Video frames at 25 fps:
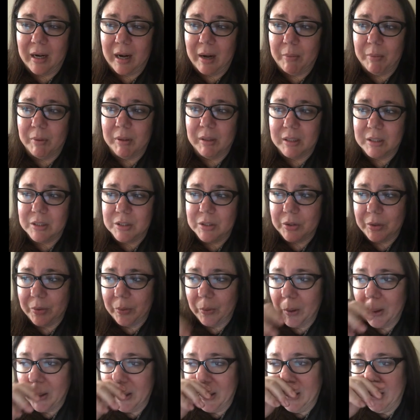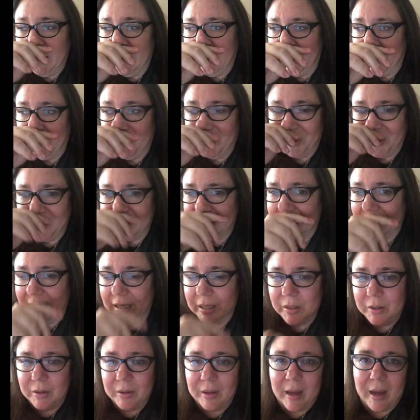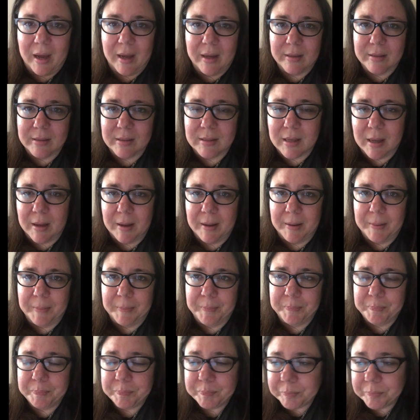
I really do appreciate you guys. Um,